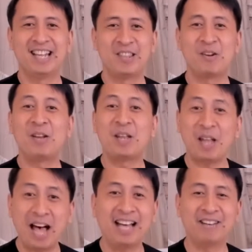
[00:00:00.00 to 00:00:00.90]
Their
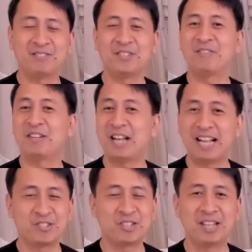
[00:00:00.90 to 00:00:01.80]
lives, their
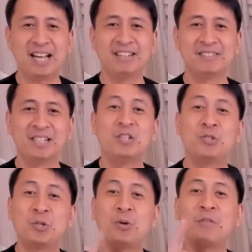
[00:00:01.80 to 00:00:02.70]
financial life.
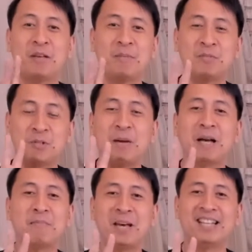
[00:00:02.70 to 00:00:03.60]
Two of my
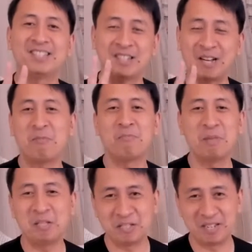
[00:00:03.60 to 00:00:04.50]
maids are now
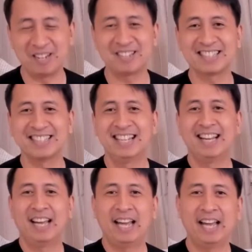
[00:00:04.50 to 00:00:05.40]
millionaires.
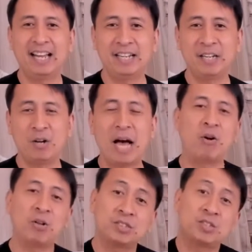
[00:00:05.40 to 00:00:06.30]
And you know, I
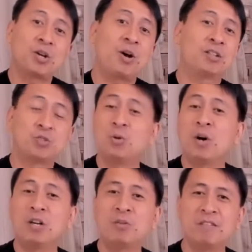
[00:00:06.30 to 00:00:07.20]
also taught
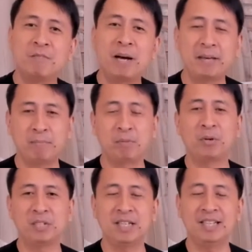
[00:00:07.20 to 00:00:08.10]
200 of my
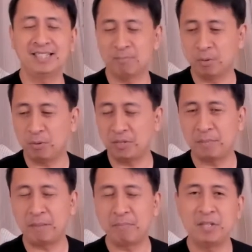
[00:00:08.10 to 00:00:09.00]
employees, both in
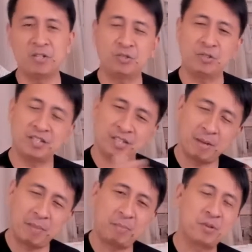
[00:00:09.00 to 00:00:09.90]
my ministries and in
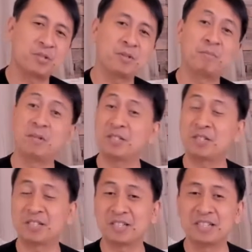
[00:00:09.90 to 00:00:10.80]
my personal
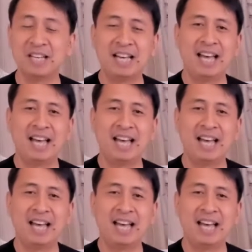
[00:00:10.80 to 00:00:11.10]
businesses.